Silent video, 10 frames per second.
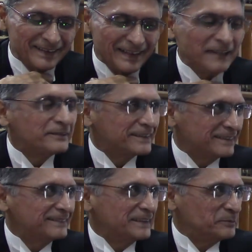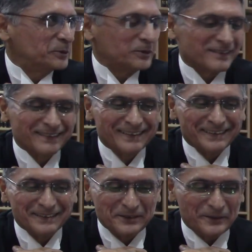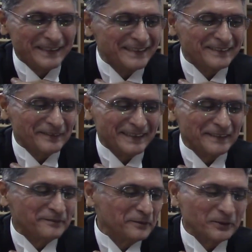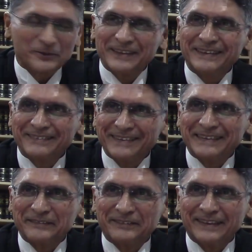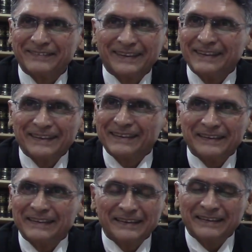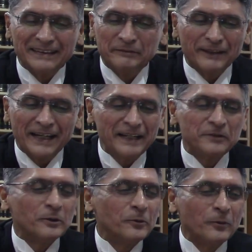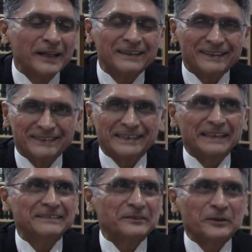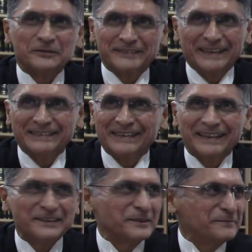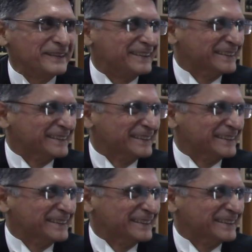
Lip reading: I've written 3 books, 2024, 2025. If I had 1/10 of that, I'd have been